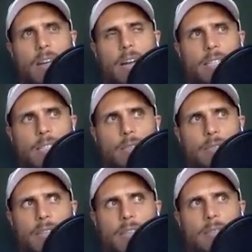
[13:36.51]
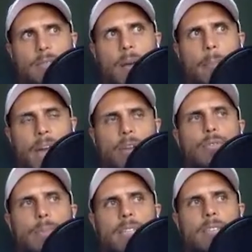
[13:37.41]
idea of like a man
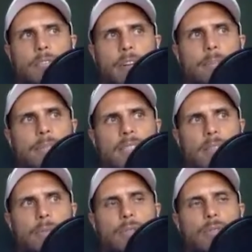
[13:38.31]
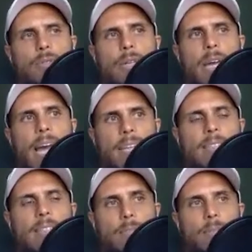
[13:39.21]
who bears frame is someone who
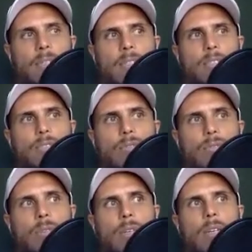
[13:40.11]
has the ability to